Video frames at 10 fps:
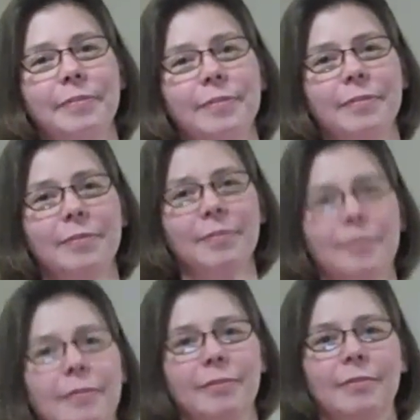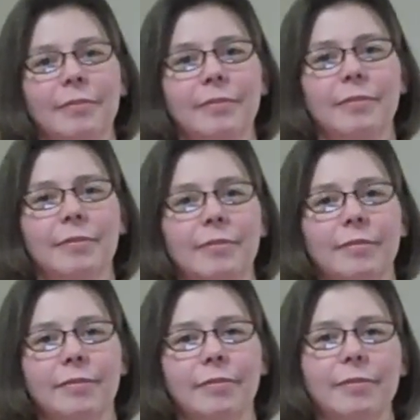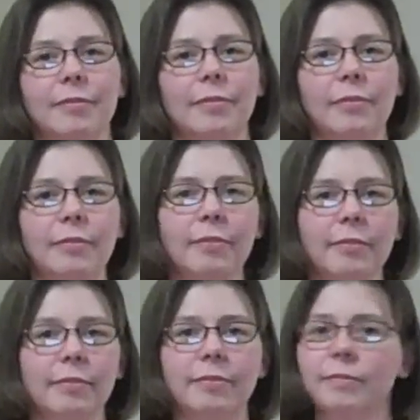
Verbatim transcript: And you have no way of, really have no way of knowing that.